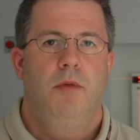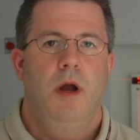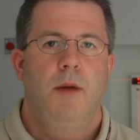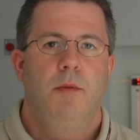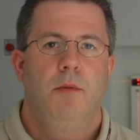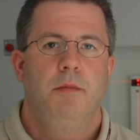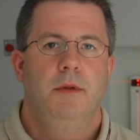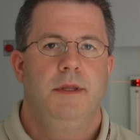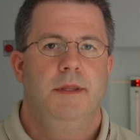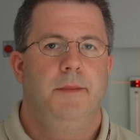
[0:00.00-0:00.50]

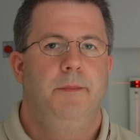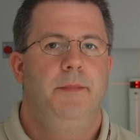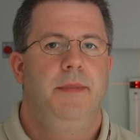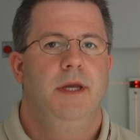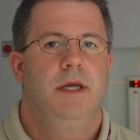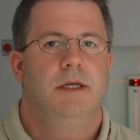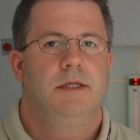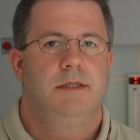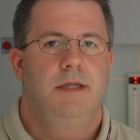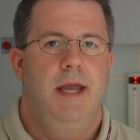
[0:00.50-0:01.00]
Probably the
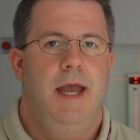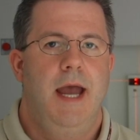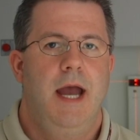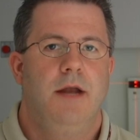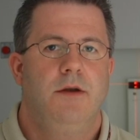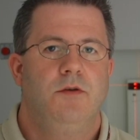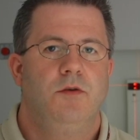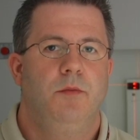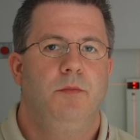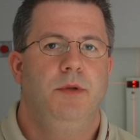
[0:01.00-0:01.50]
biggest
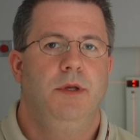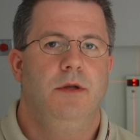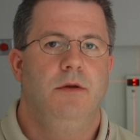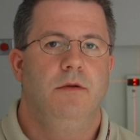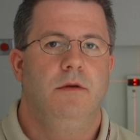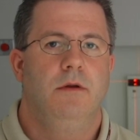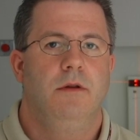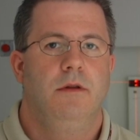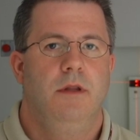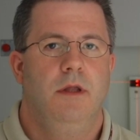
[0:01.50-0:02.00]

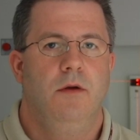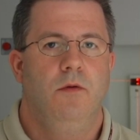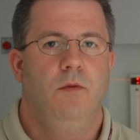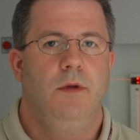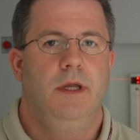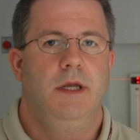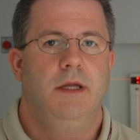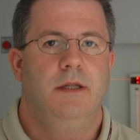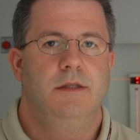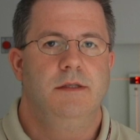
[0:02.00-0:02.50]
attribute that
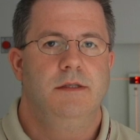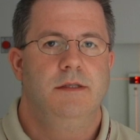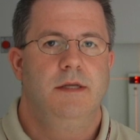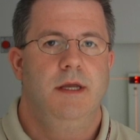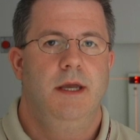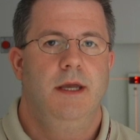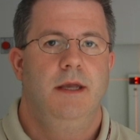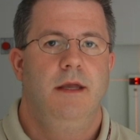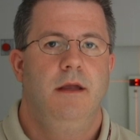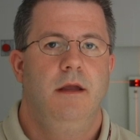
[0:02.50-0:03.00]
we can
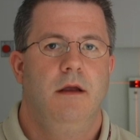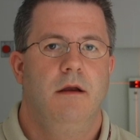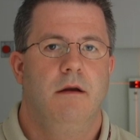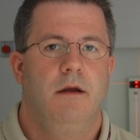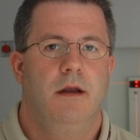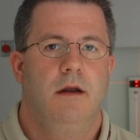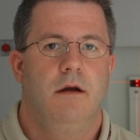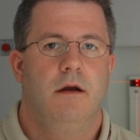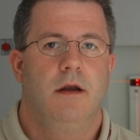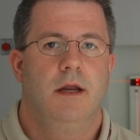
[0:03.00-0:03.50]
say here
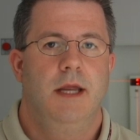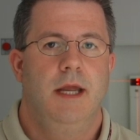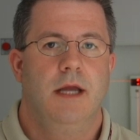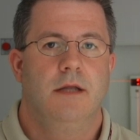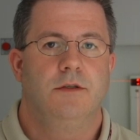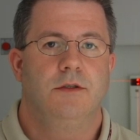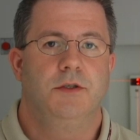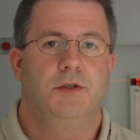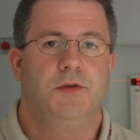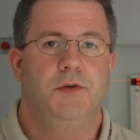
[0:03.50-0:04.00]
at our
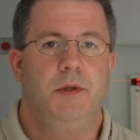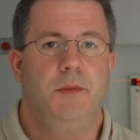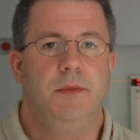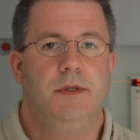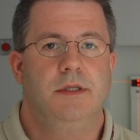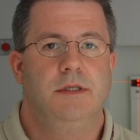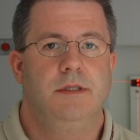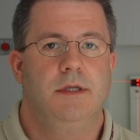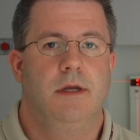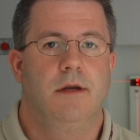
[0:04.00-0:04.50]
Cancer
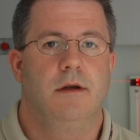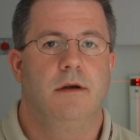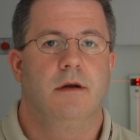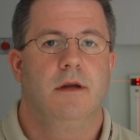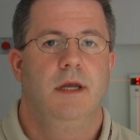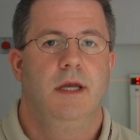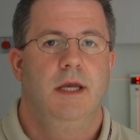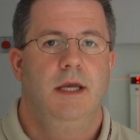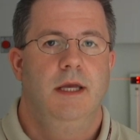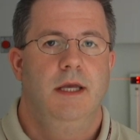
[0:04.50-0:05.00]
Treatment Center
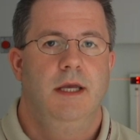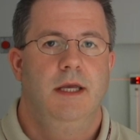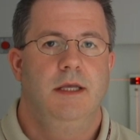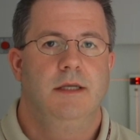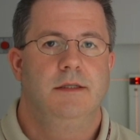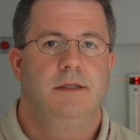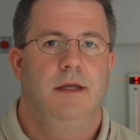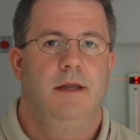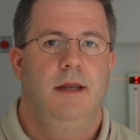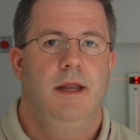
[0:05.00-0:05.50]

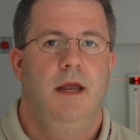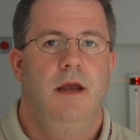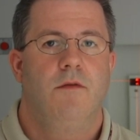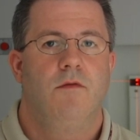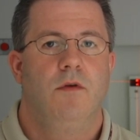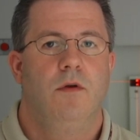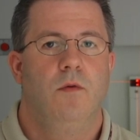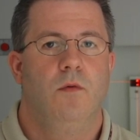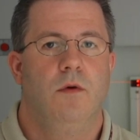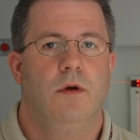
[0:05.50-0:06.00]
is that
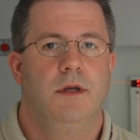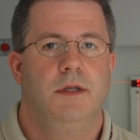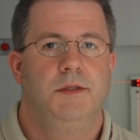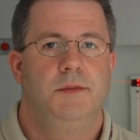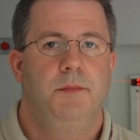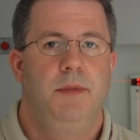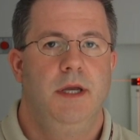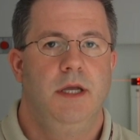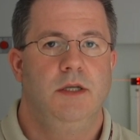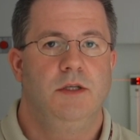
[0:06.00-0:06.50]
everyone is
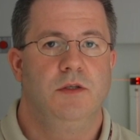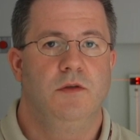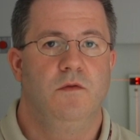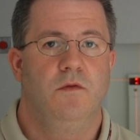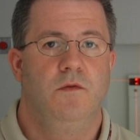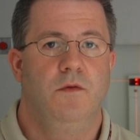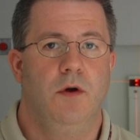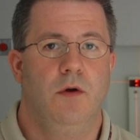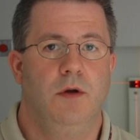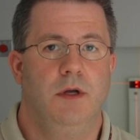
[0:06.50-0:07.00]

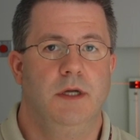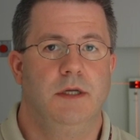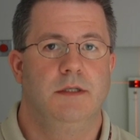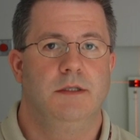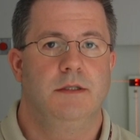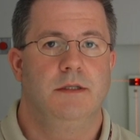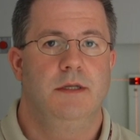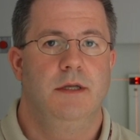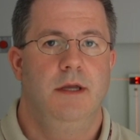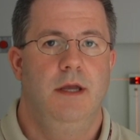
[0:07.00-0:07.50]
patient-focused.